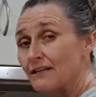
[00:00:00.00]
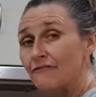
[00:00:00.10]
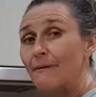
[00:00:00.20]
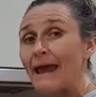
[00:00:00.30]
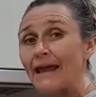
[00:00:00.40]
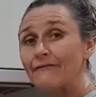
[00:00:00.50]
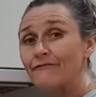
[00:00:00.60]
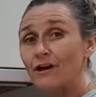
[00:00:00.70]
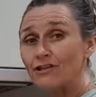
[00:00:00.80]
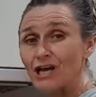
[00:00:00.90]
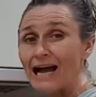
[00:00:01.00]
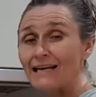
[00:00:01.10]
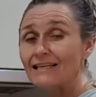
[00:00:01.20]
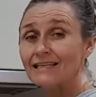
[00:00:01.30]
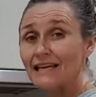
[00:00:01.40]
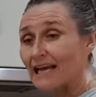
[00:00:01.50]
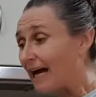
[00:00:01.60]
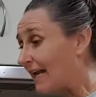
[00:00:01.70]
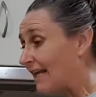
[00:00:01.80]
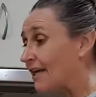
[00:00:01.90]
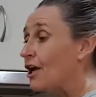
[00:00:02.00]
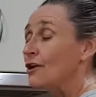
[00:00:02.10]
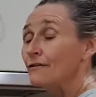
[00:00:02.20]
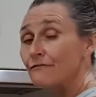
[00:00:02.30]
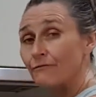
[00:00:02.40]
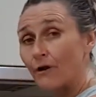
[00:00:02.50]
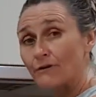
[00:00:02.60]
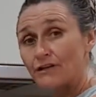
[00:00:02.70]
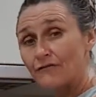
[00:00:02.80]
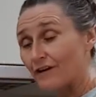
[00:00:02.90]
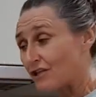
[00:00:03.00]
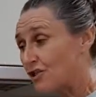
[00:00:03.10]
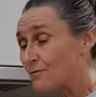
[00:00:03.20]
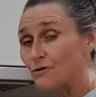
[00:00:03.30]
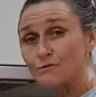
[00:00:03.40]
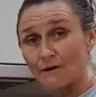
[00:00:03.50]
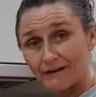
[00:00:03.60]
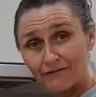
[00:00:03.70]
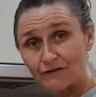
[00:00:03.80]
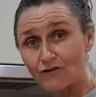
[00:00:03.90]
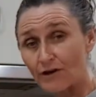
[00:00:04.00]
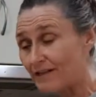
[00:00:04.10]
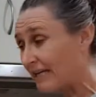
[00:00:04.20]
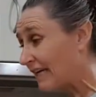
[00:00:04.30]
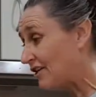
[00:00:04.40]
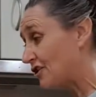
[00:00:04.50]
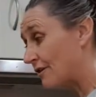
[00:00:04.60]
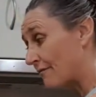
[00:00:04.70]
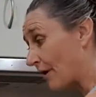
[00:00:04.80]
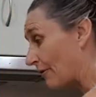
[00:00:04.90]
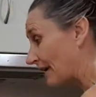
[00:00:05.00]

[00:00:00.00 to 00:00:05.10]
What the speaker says: you've pan fried your onion, your garlic, you've thrown in your vegetables, whatever you've got in the kitchen, throw it